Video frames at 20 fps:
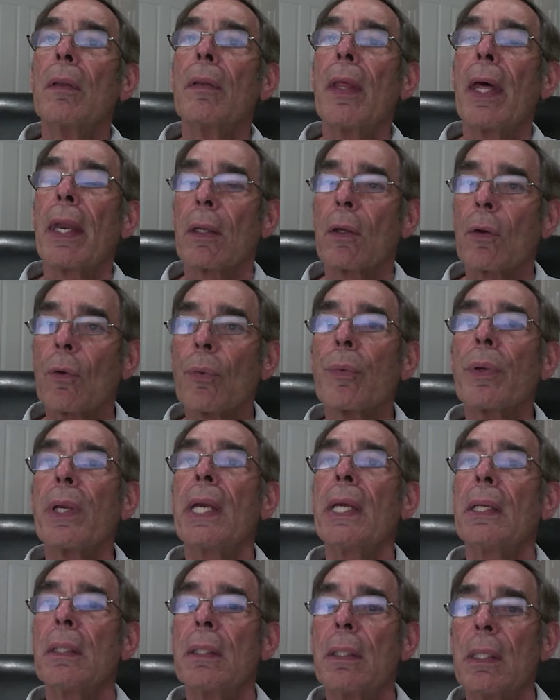that it
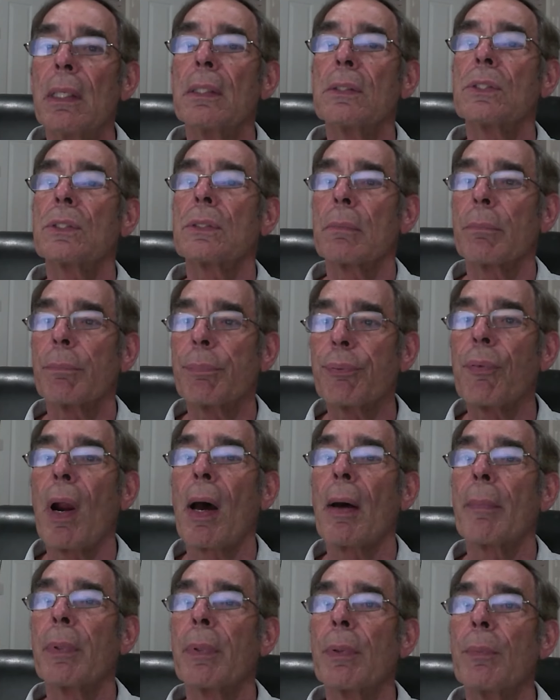created this
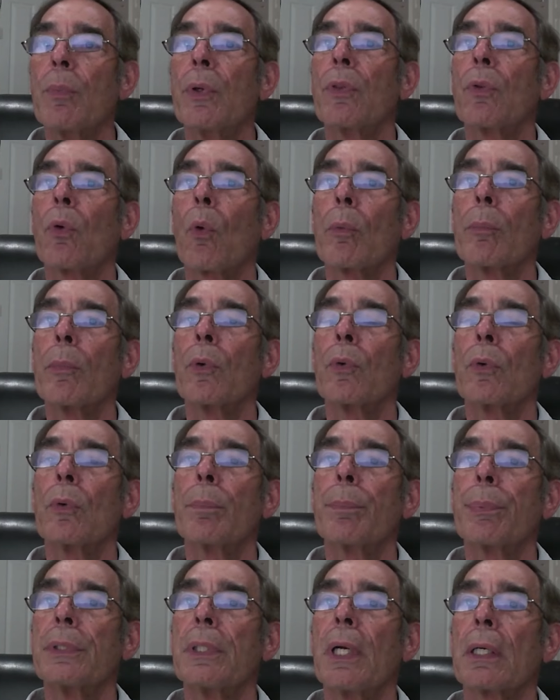problem with
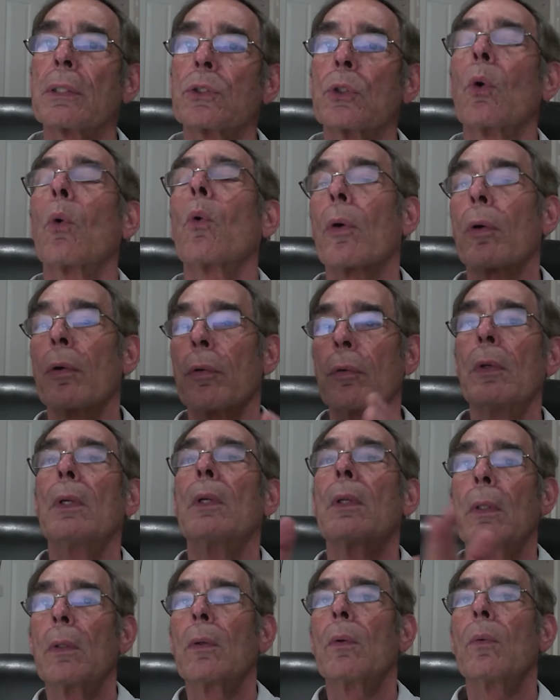hormonal production or
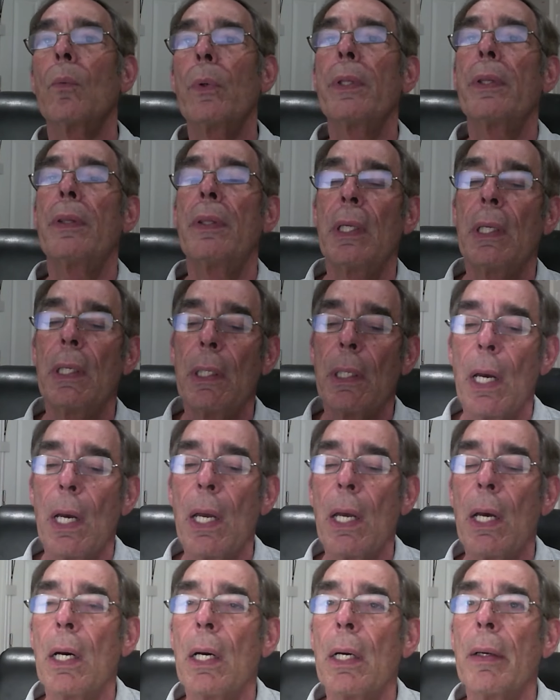with the
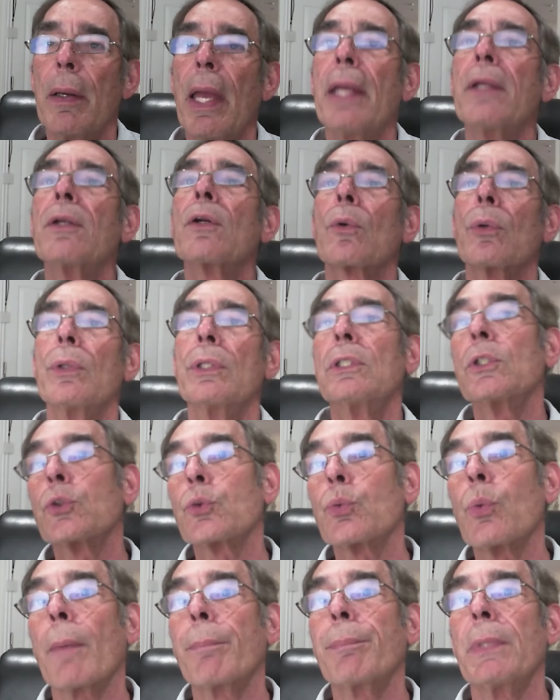endocrine
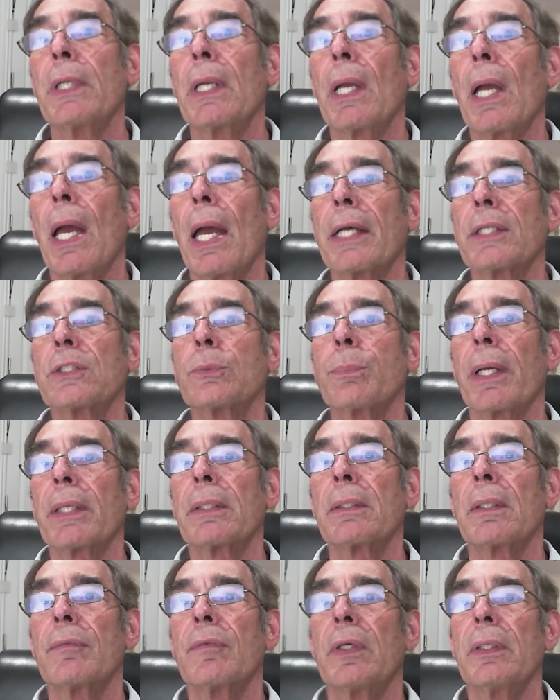disrupting
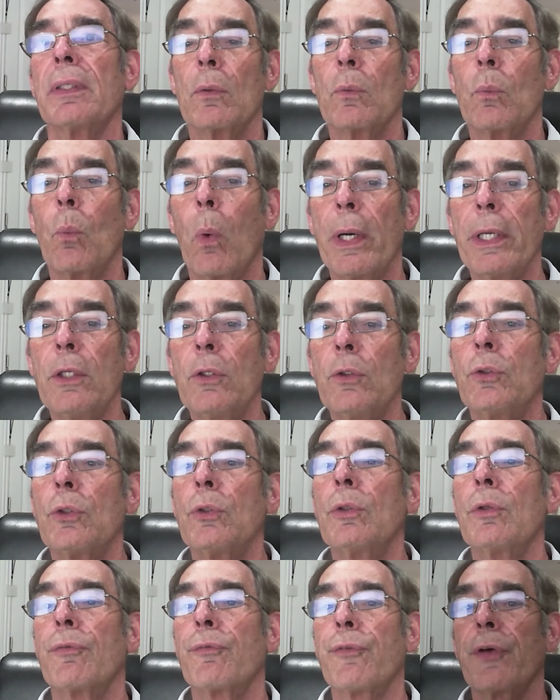aspect of it. What do you
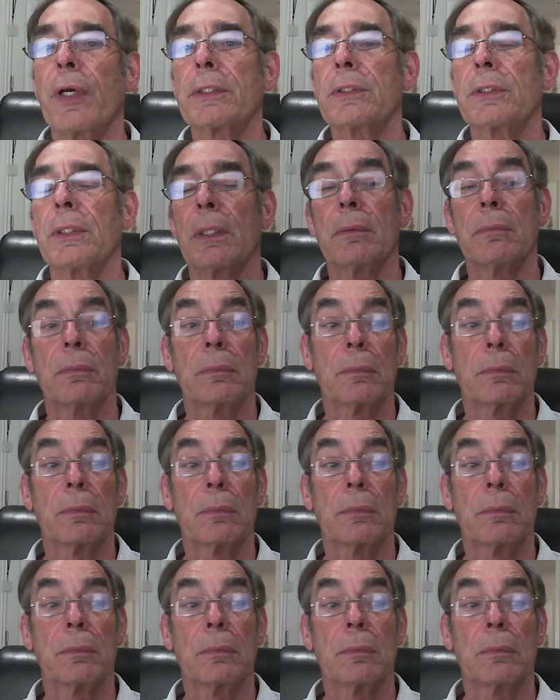do to fix it?